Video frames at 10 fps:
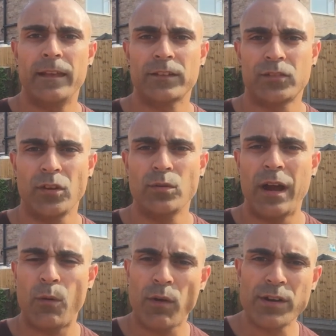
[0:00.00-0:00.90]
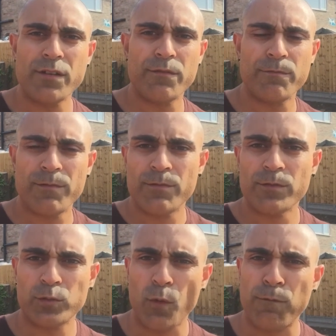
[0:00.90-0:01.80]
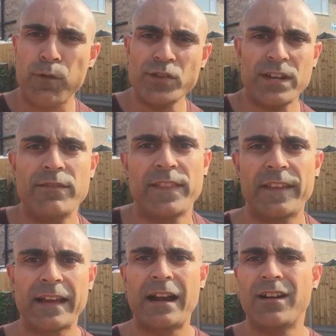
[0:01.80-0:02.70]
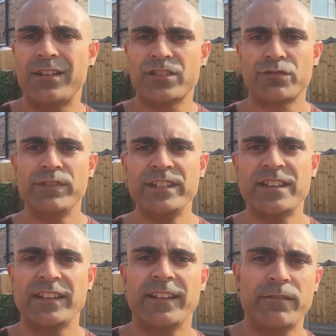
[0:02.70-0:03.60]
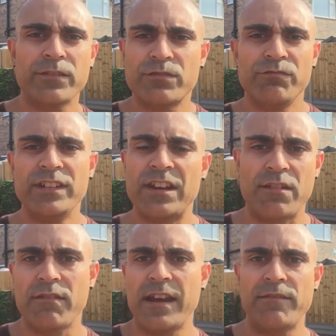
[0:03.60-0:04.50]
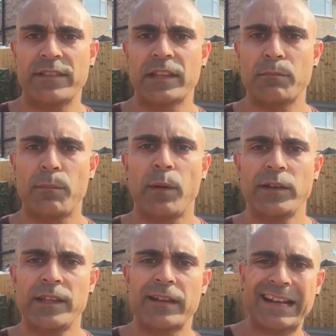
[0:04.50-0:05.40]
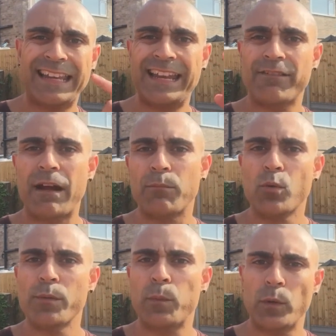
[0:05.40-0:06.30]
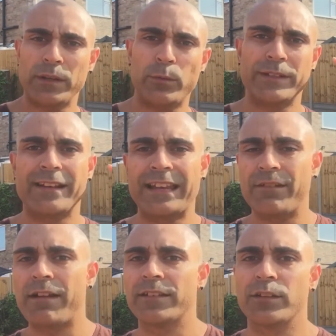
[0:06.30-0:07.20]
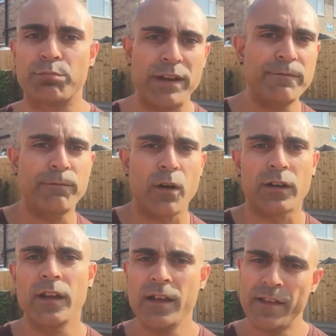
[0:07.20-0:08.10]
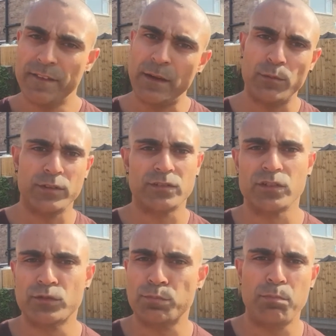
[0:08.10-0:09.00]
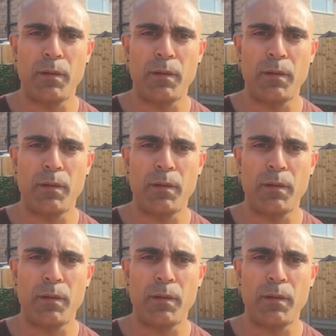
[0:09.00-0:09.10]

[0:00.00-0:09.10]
So I wanted to sort of flush everything out and just regenerate everything in my body, and clear out, more importantly, I wanted to clear out this brain fog that was just